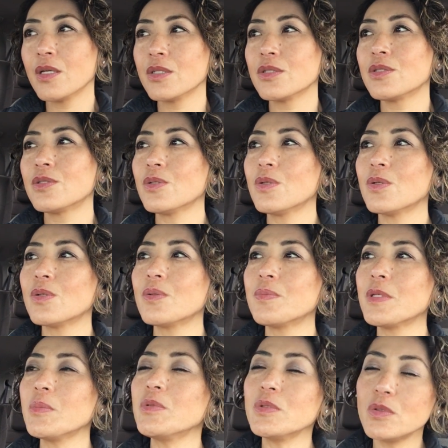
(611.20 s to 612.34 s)
So
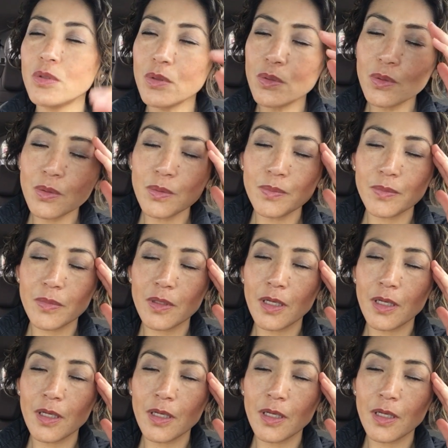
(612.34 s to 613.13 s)
people do